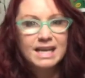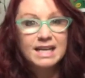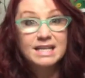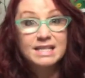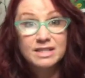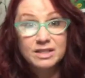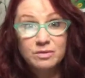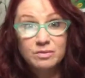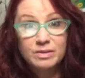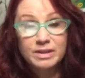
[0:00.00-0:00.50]

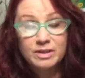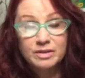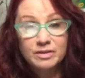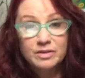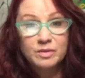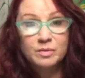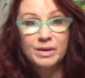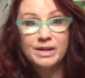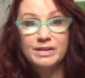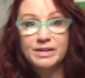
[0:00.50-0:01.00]
Is it real
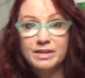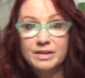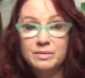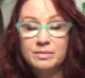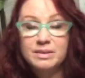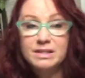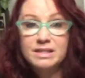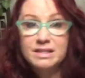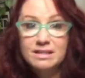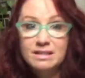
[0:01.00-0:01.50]
in the way that
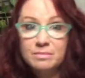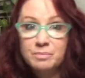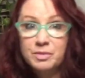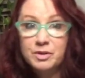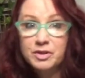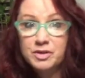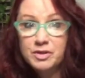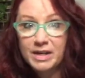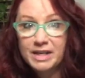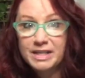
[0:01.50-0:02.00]
it was
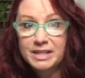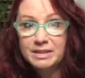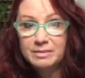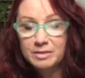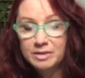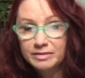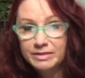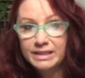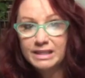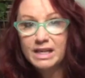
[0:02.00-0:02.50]
portrayed in the
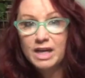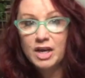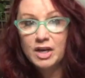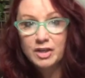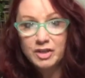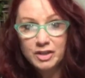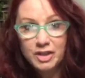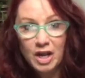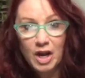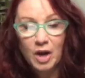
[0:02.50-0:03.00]
movie?
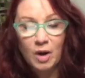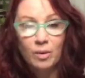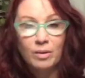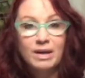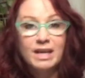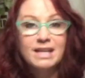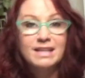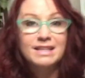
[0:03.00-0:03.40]
No.